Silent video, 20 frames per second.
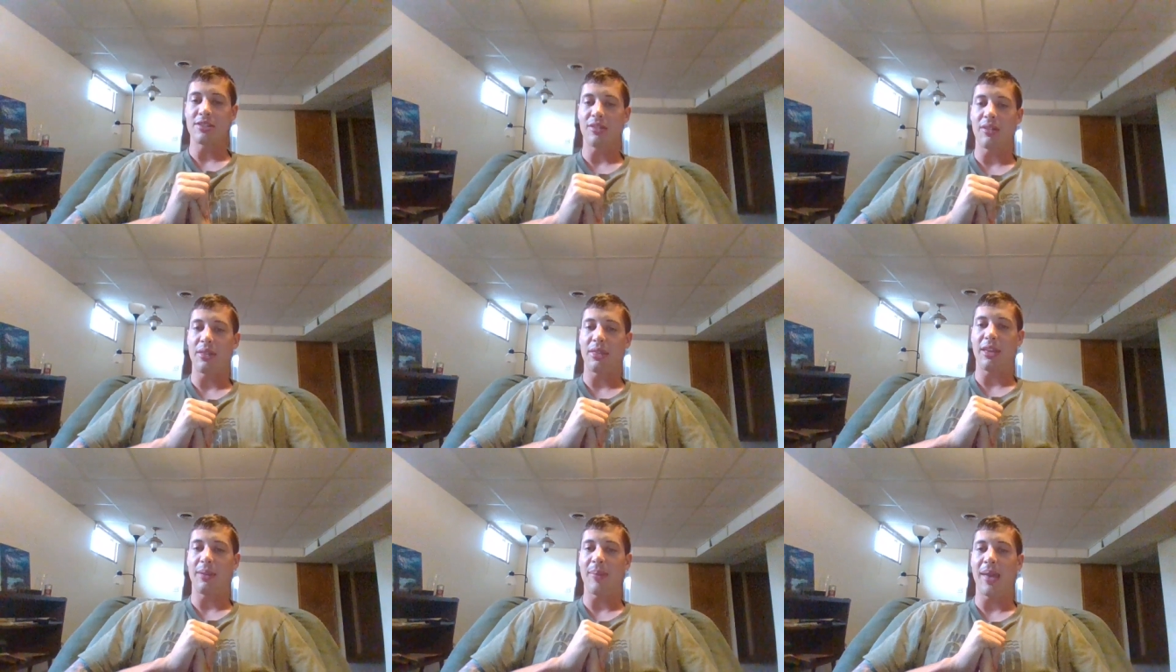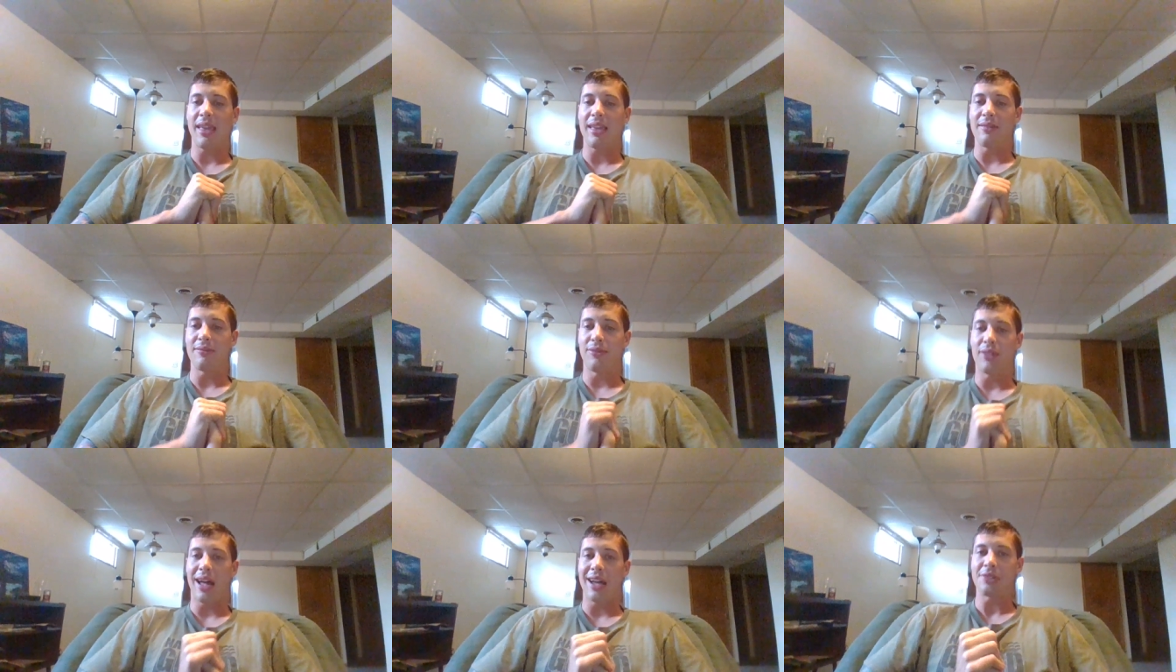So I think
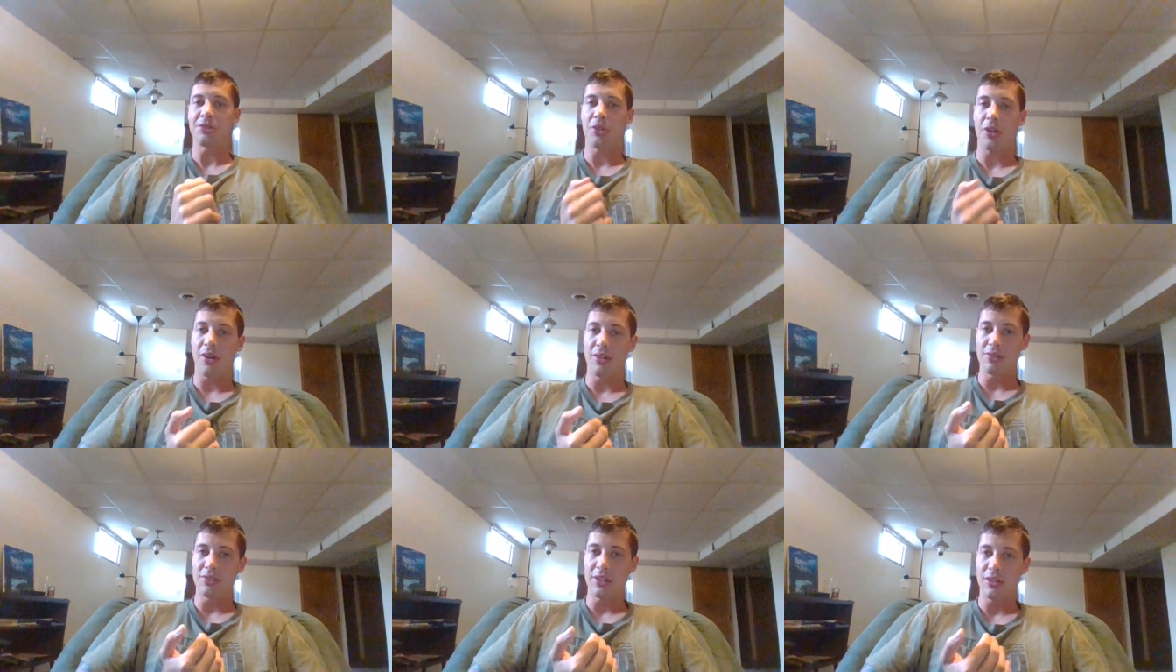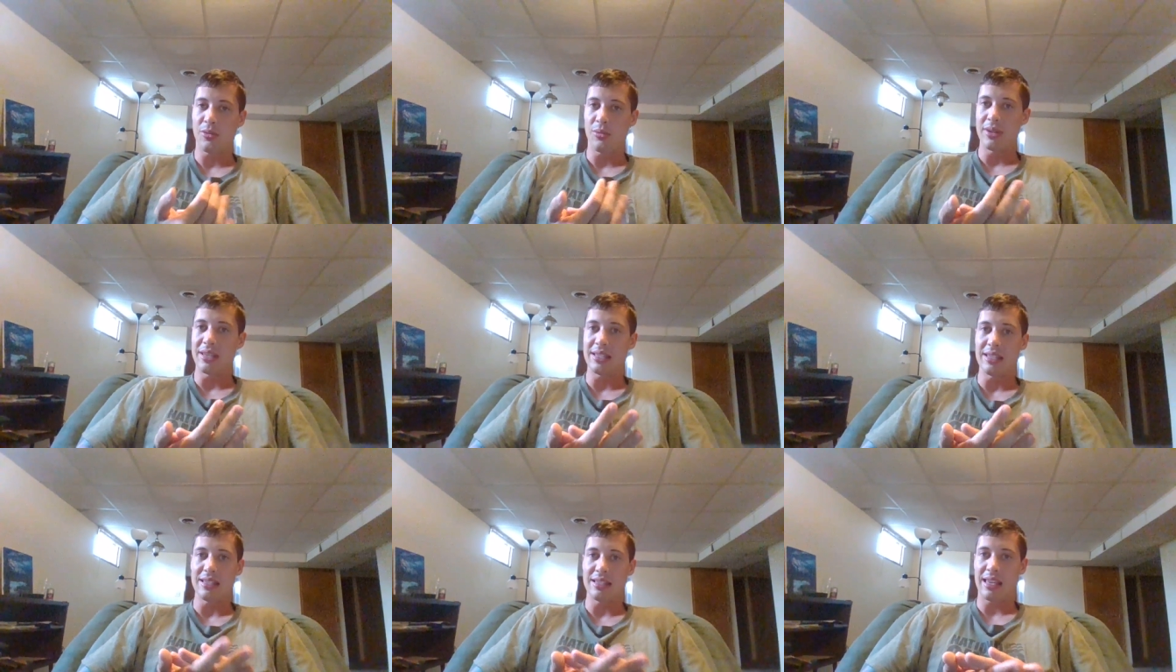making flashcards and
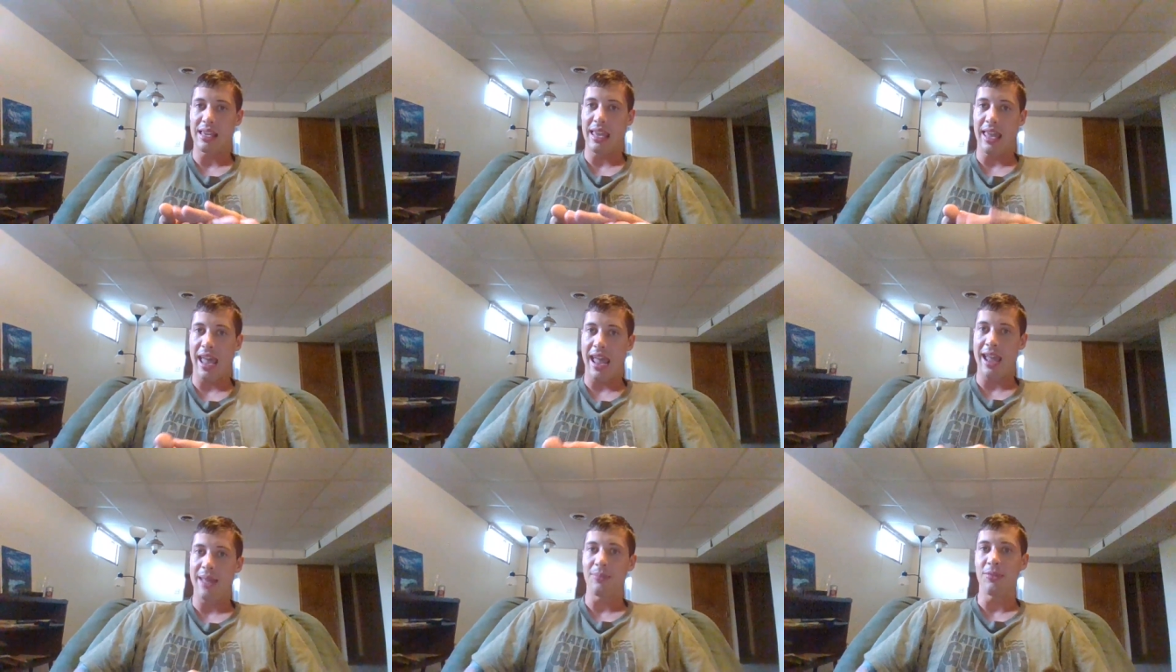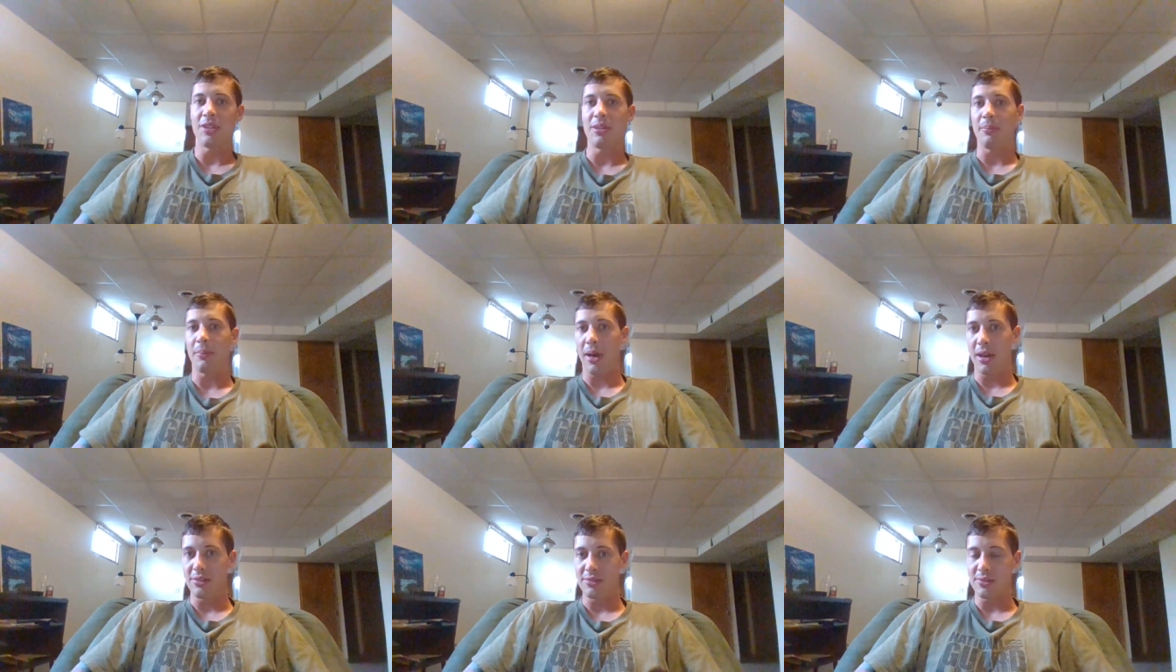quizzes and games
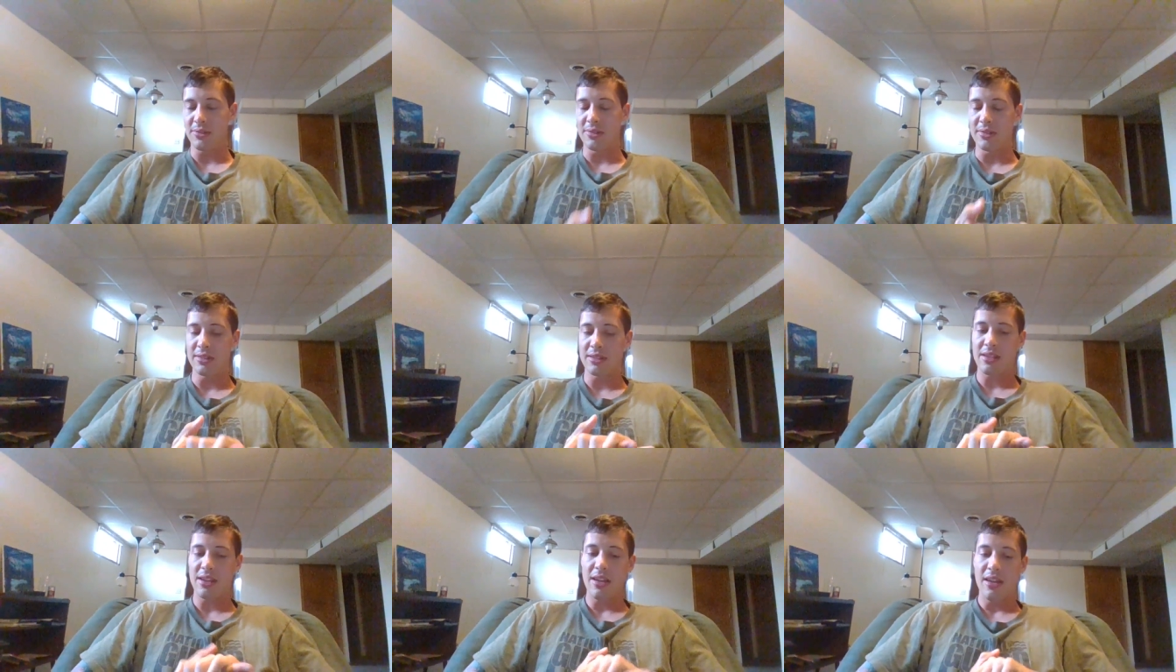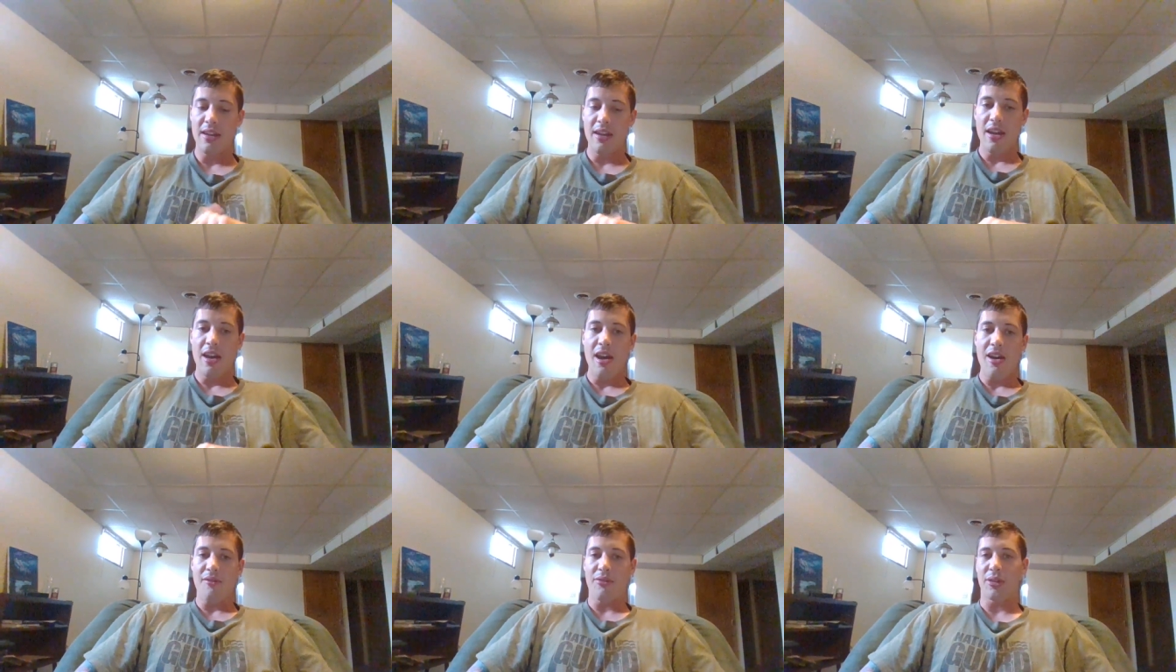and puzzles
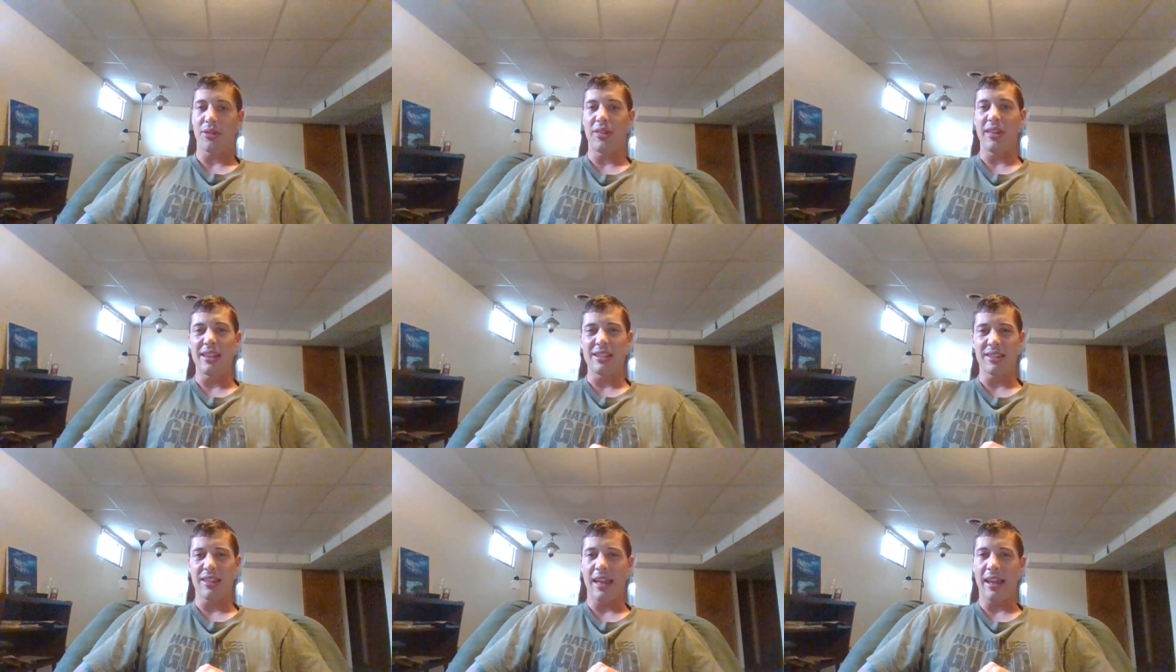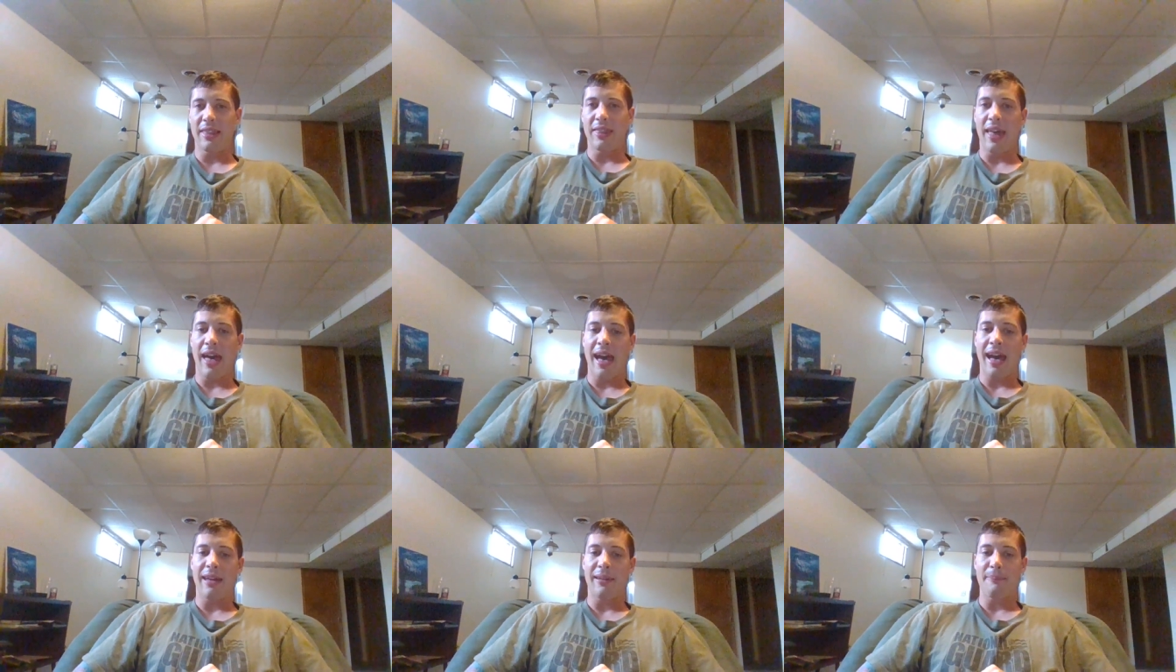for things like
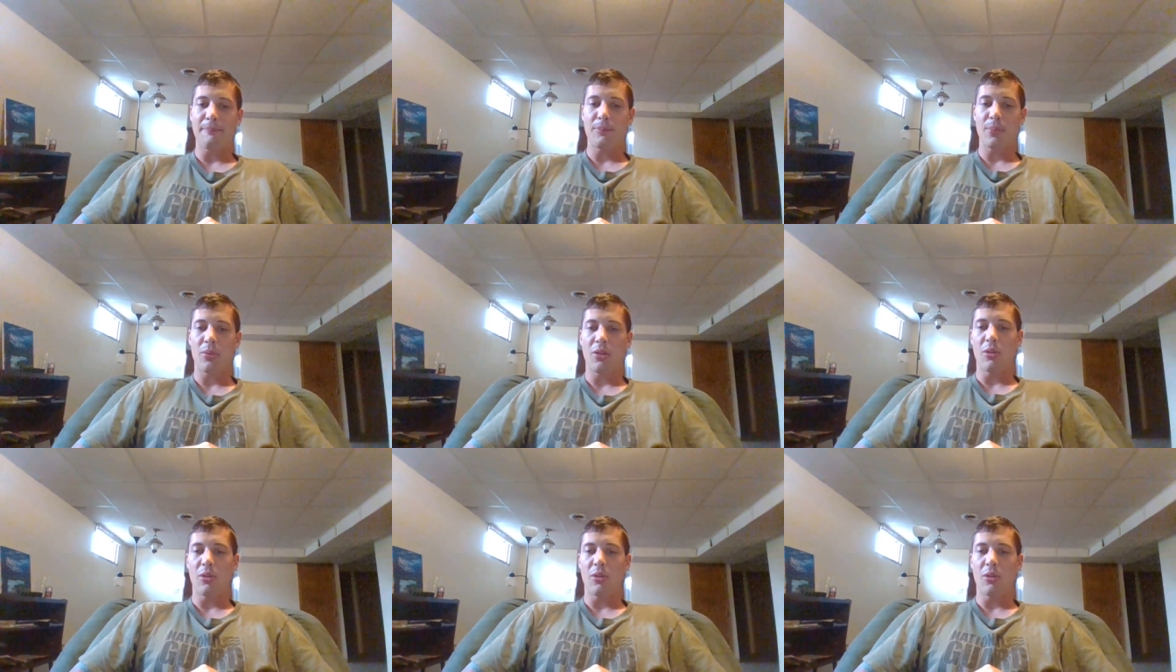that,